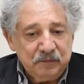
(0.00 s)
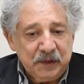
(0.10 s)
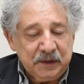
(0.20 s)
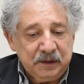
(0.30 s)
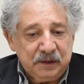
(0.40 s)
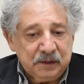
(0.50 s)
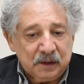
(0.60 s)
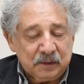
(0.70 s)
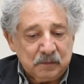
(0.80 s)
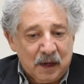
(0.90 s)
big
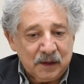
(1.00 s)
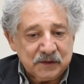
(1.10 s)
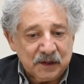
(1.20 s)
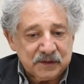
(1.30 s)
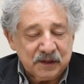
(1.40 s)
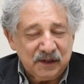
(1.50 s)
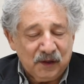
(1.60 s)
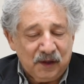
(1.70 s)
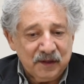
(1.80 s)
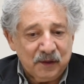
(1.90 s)
march on City
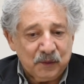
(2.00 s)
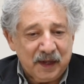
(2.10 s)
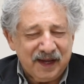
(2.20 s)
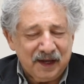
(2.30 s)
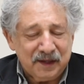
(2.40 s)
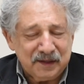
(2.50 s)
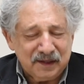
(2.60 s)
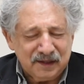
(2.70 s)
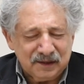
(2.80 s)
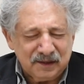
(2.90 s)
Hall that we had
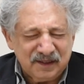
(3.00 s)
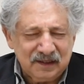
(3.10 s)
in